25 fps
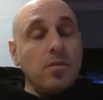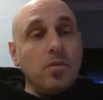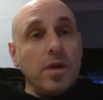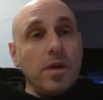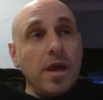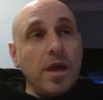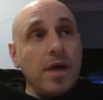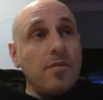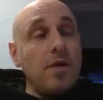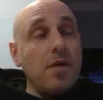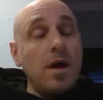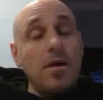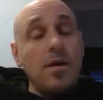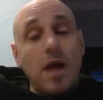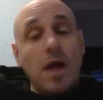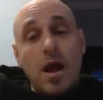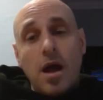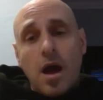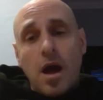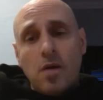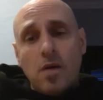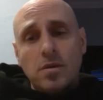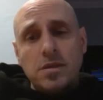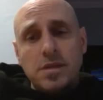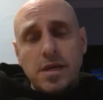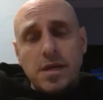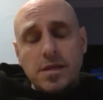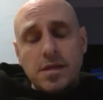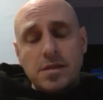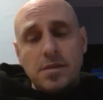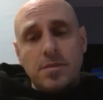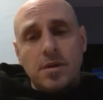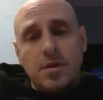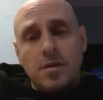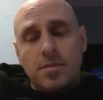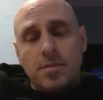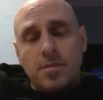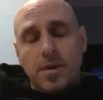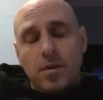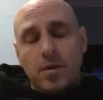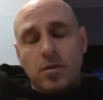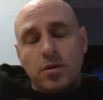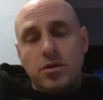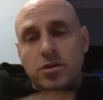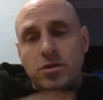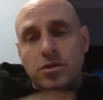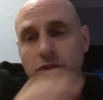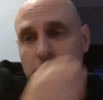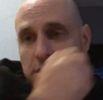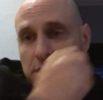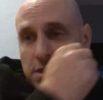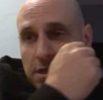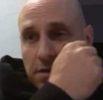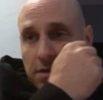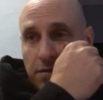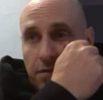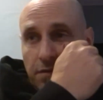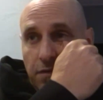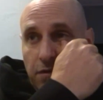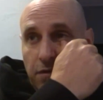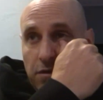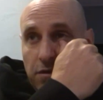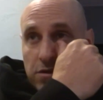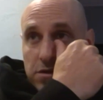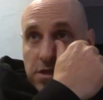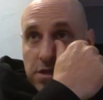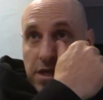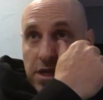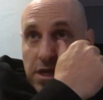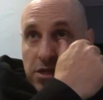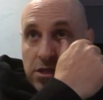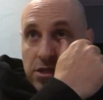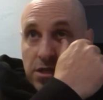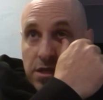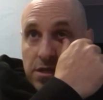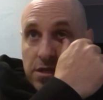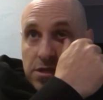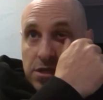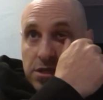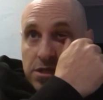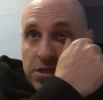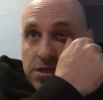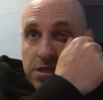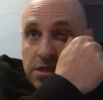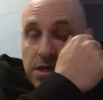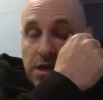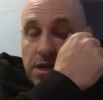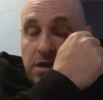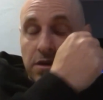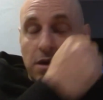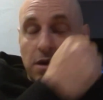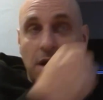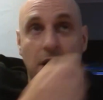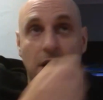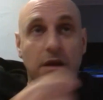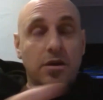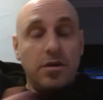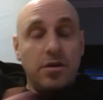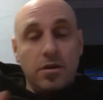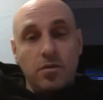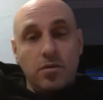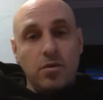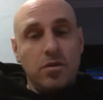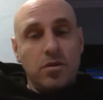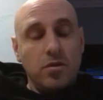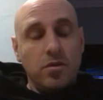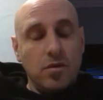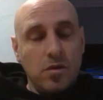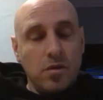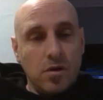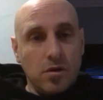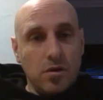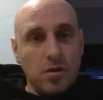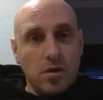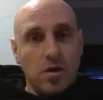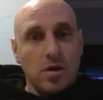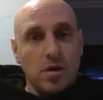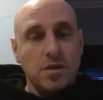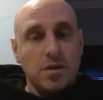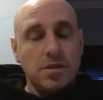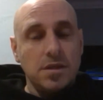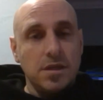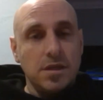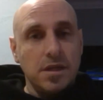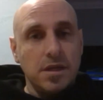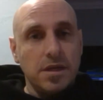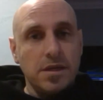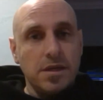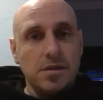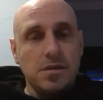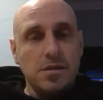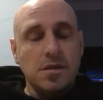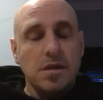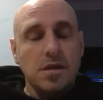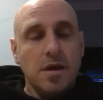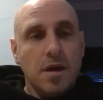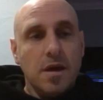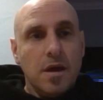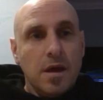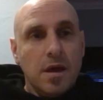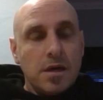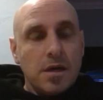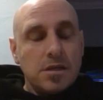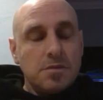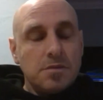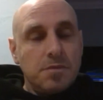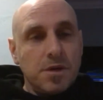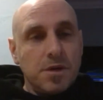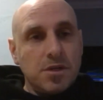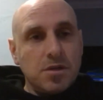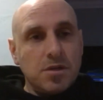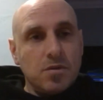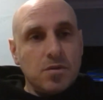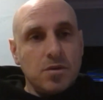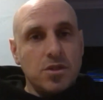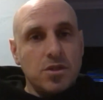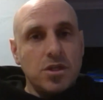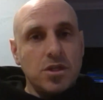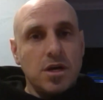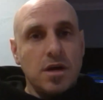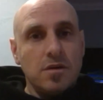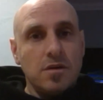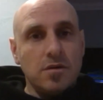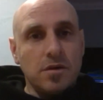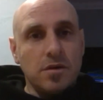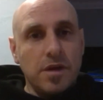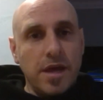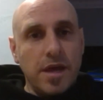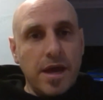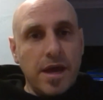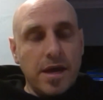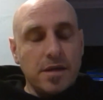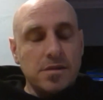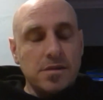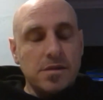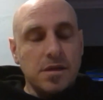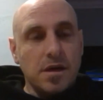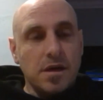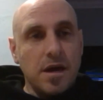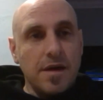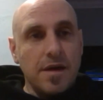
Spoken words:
we have. I would say something about what you just said first, actually, and just say I agree with you wholeheartedly, is especially with childhood cancer.